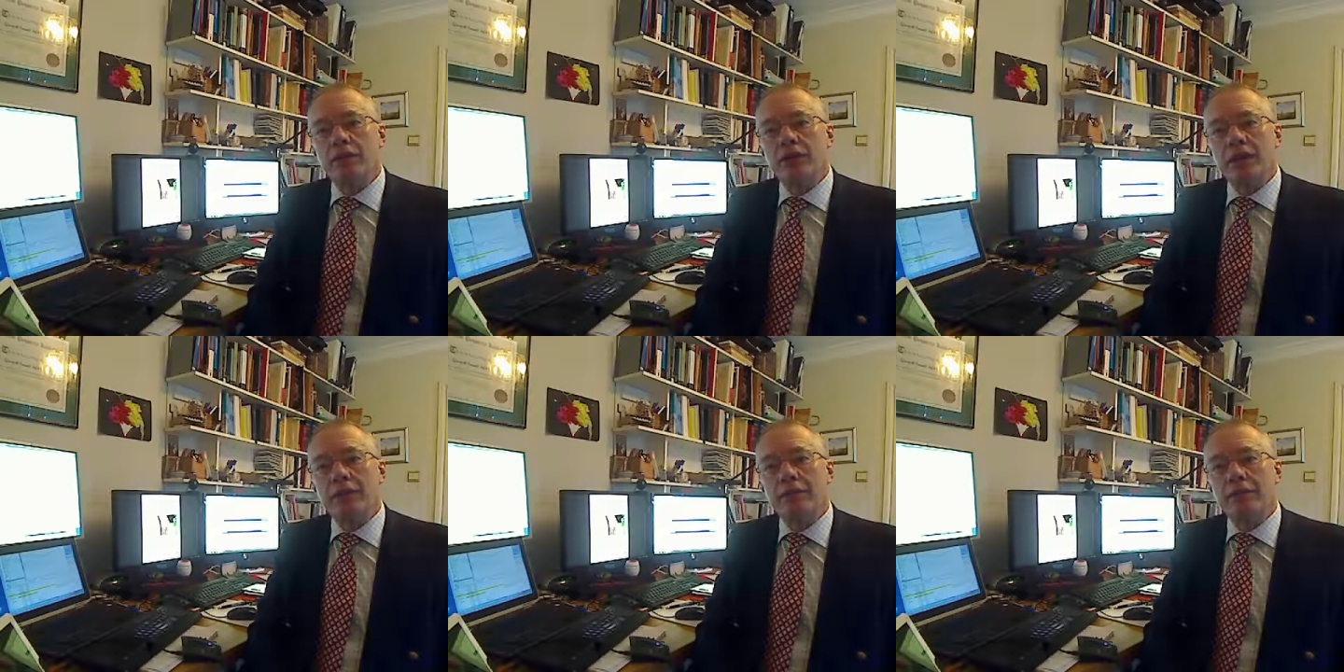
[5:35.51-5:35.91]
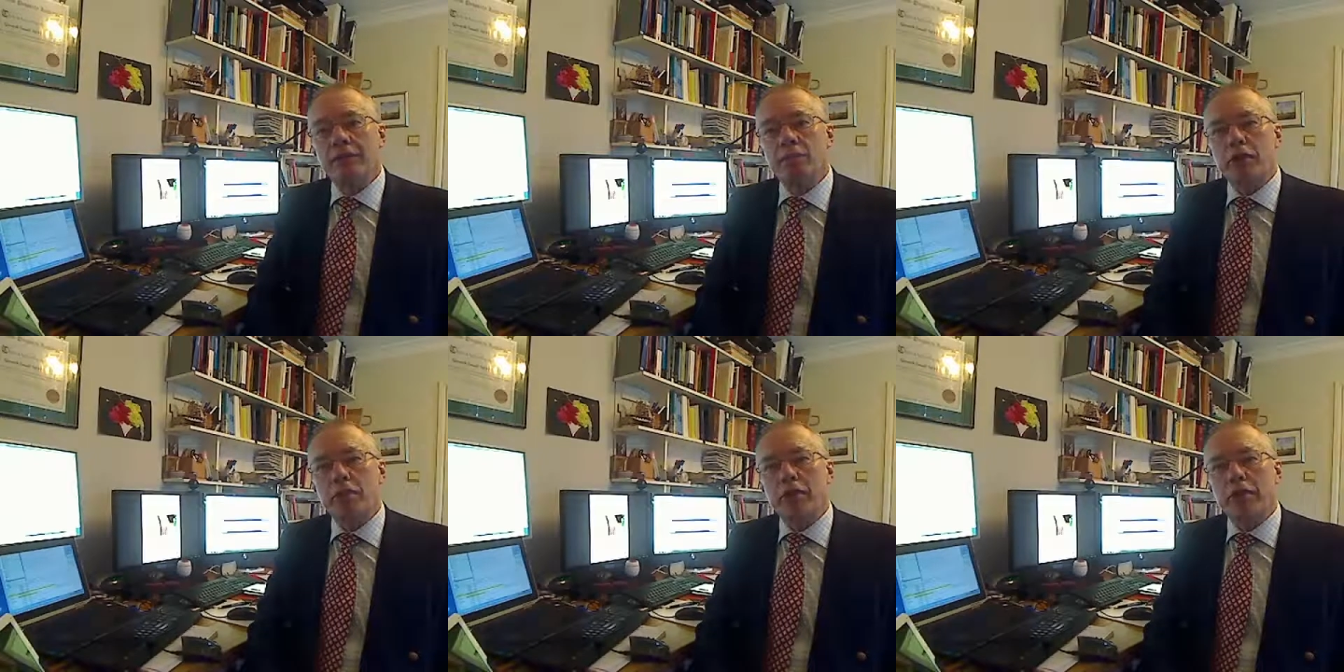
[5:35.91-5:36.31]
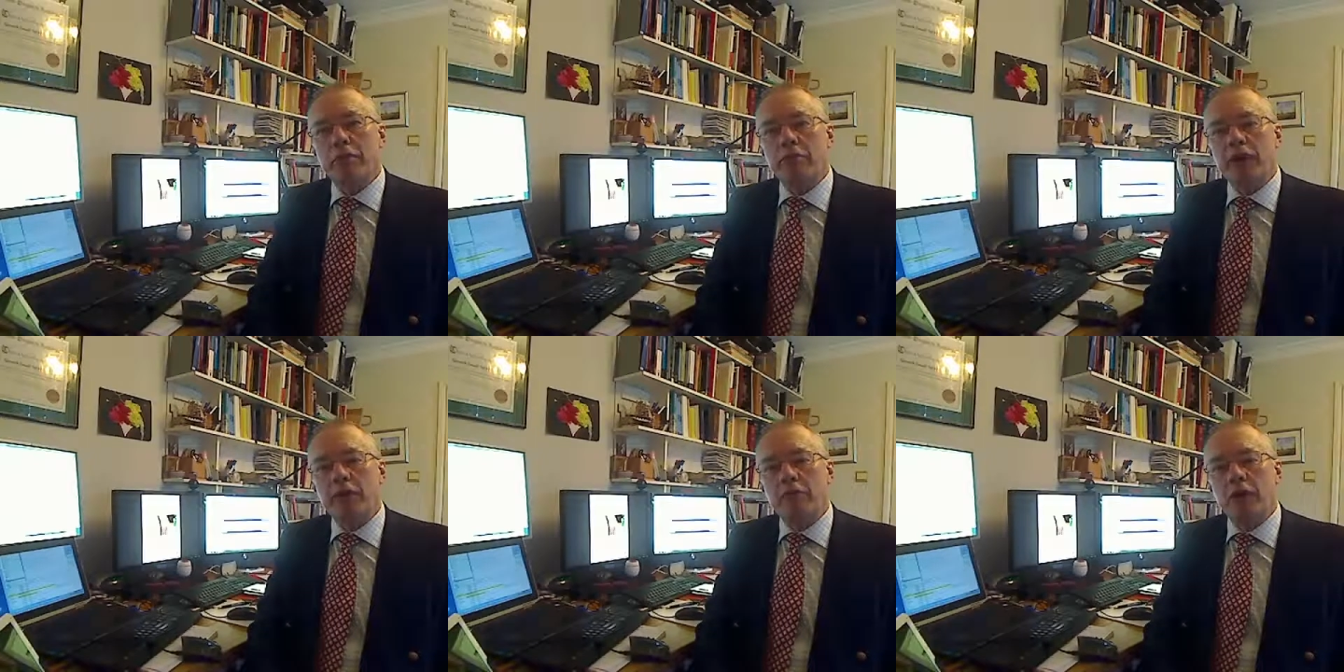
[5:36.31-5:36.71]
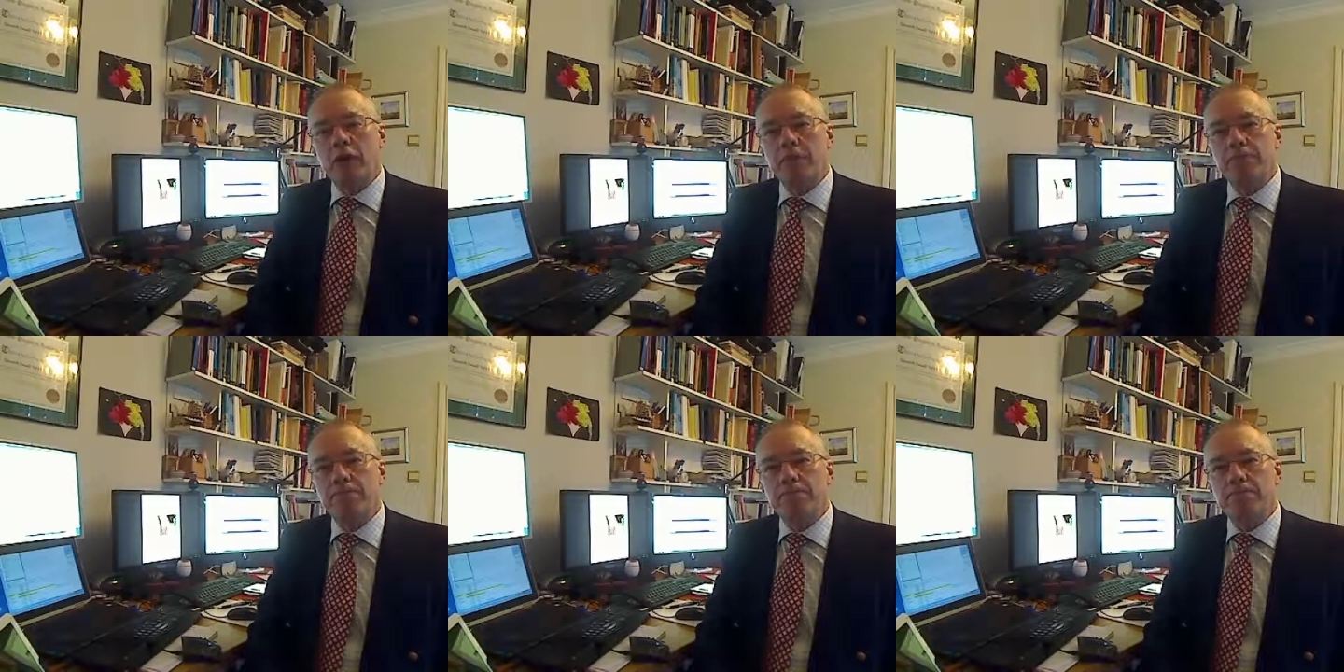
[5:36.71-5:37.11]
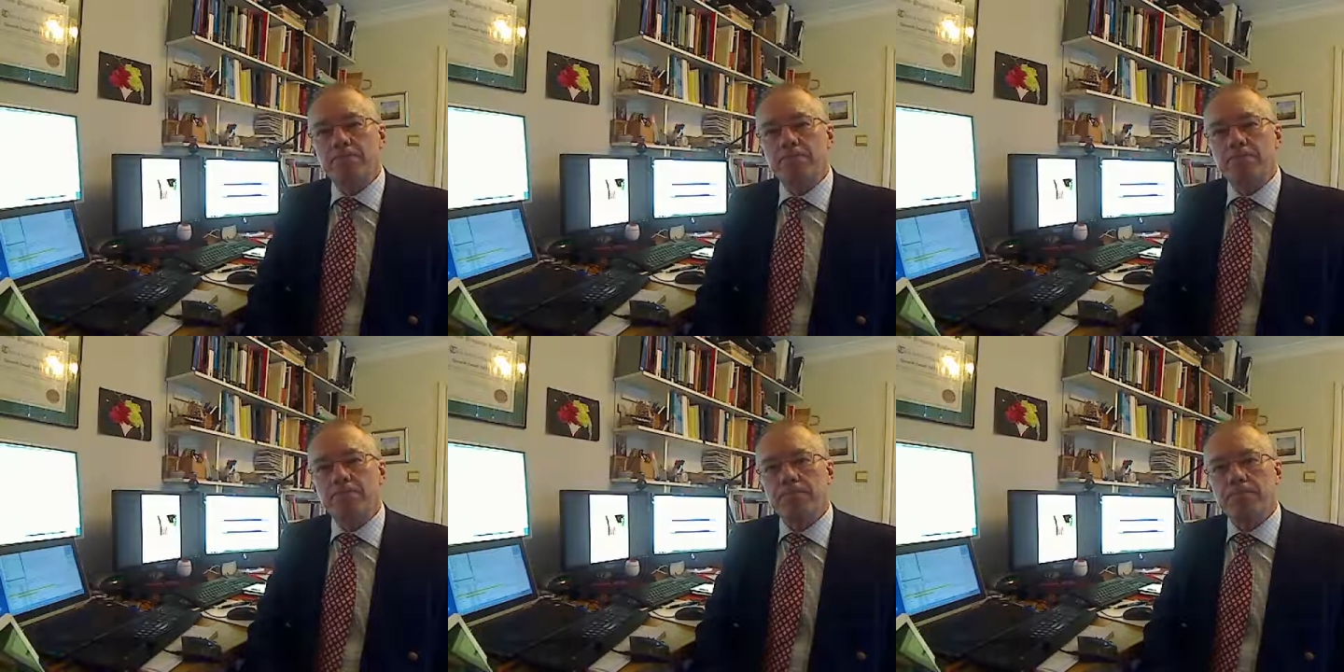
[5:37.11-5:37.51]
going to be property people.
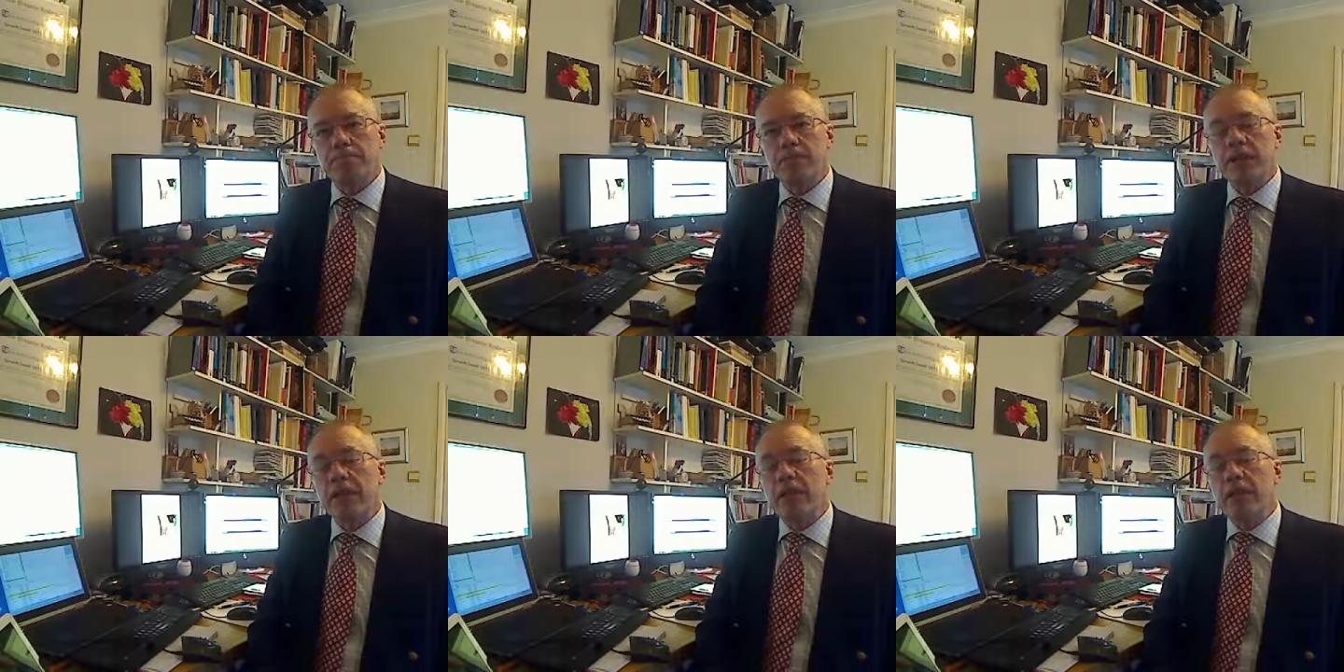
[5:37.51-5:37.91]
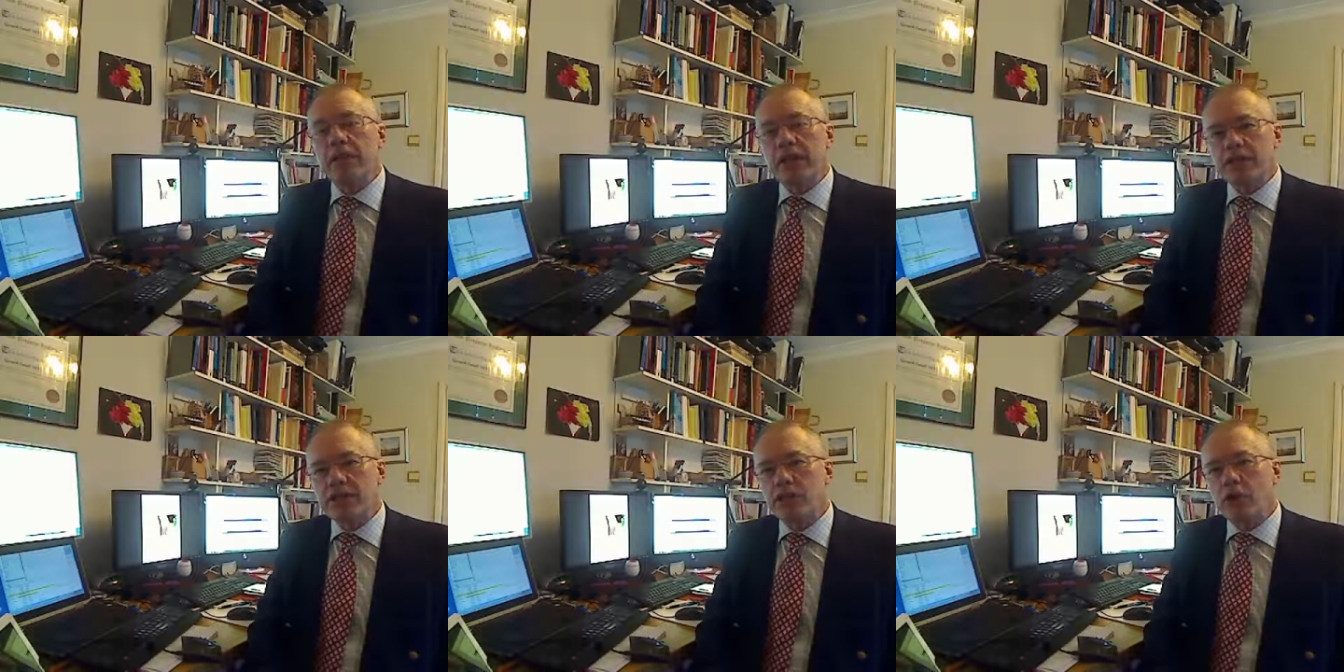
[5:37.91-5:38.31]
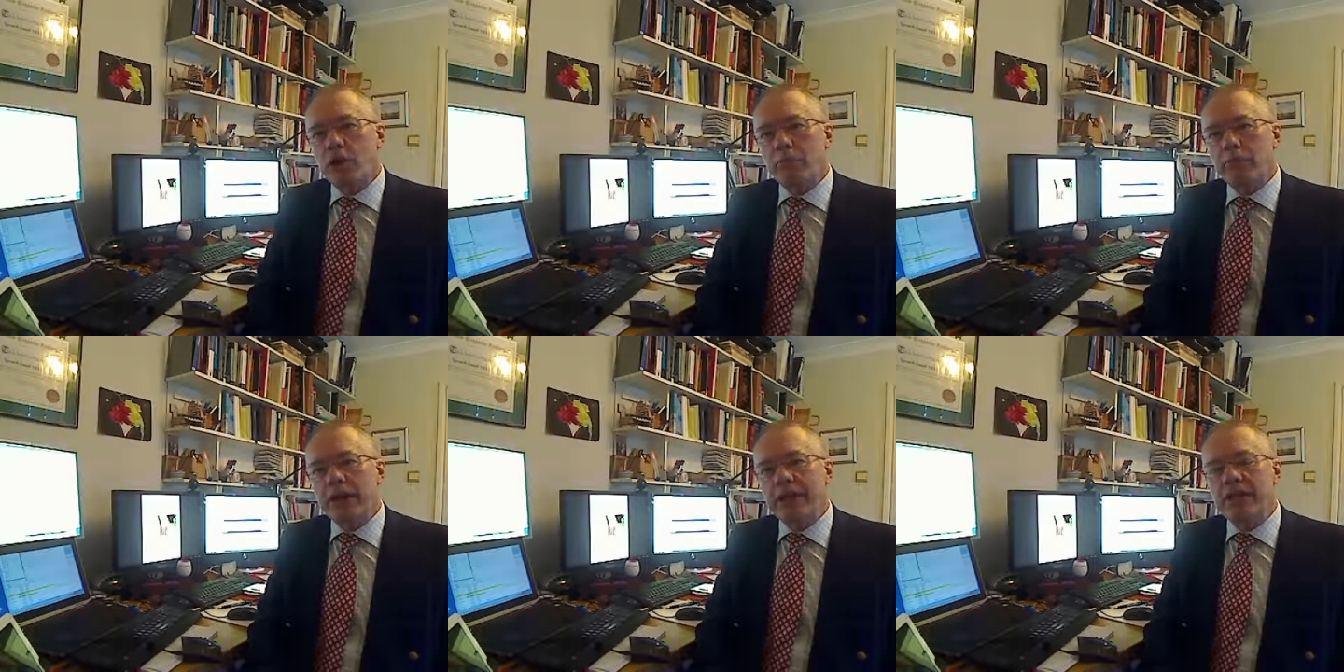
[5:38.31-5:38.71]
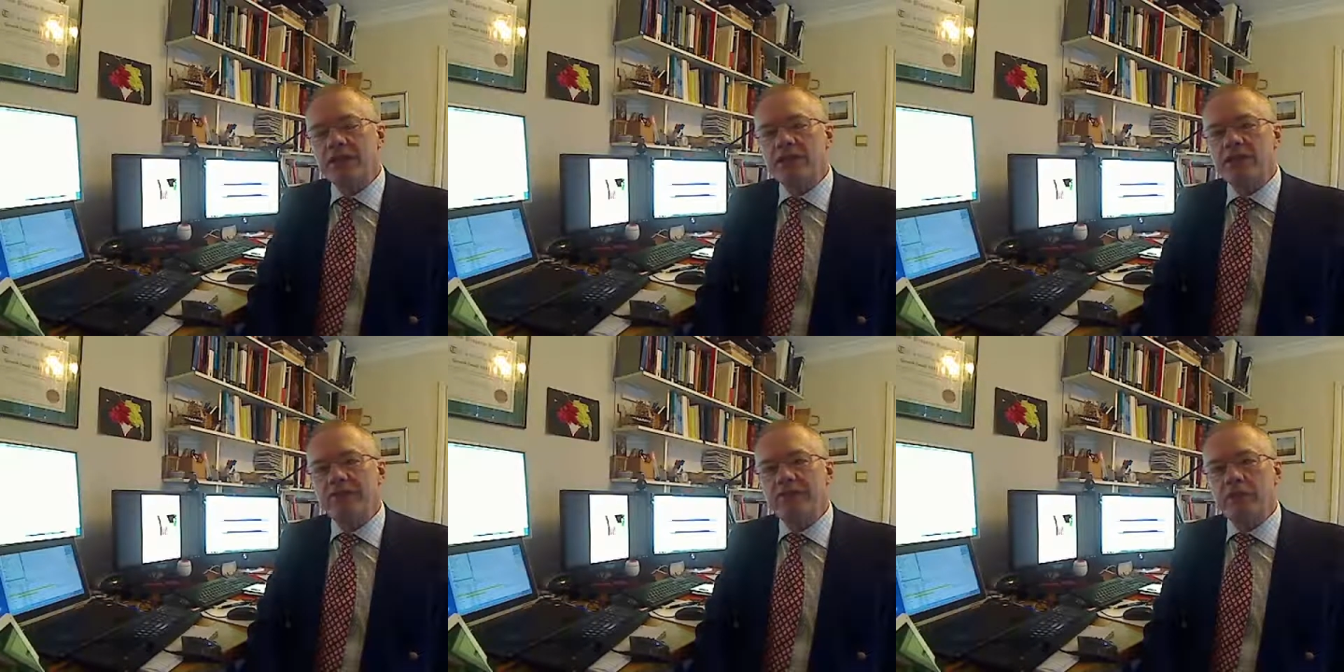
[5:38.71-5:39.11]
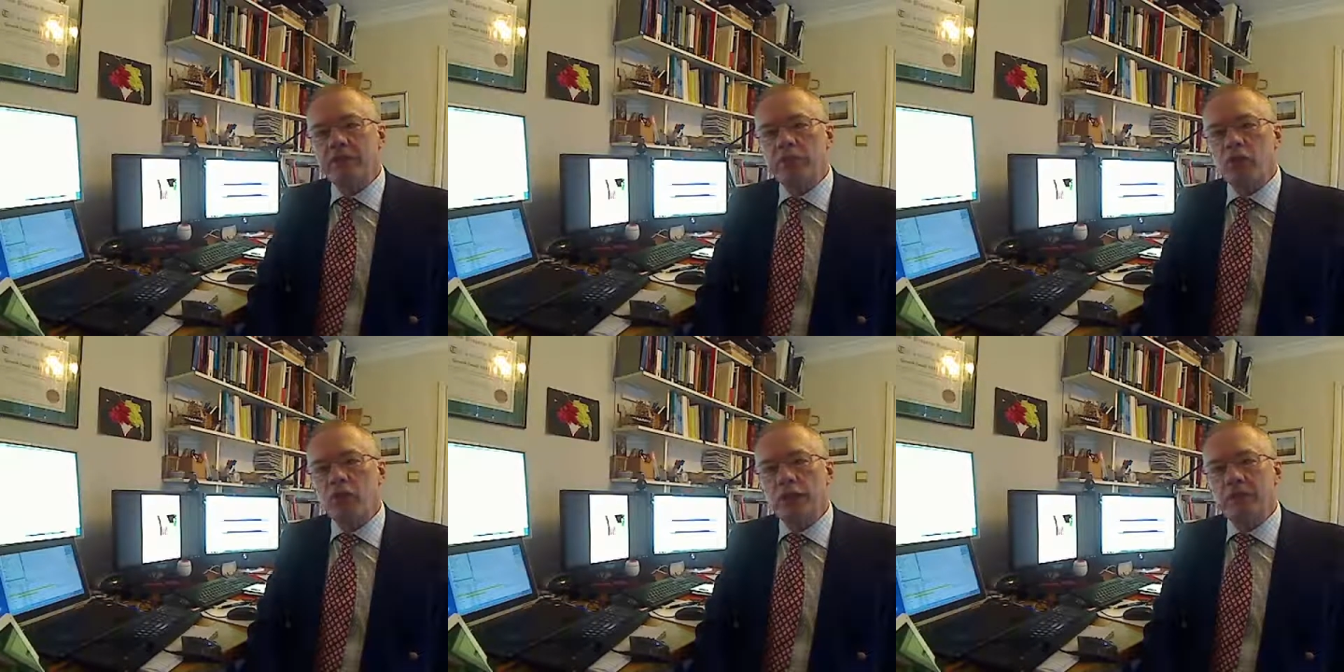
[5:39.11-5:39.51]
That's the comprehensive
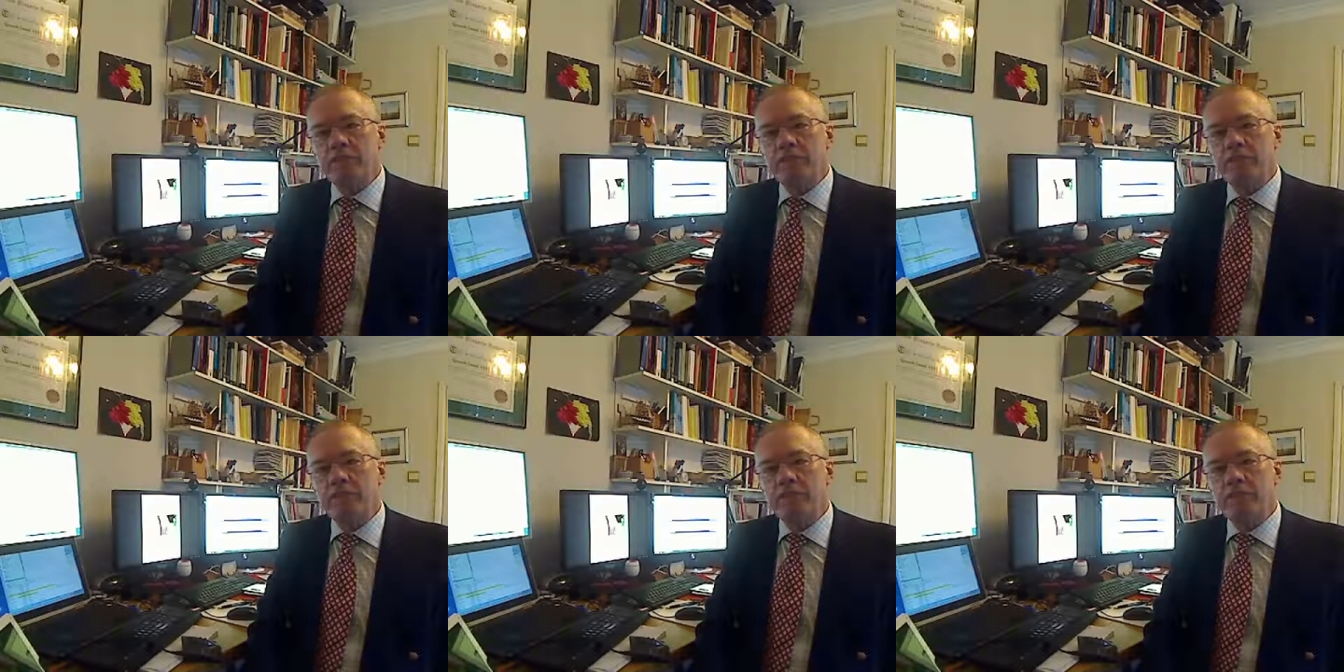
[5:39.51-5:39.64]
report.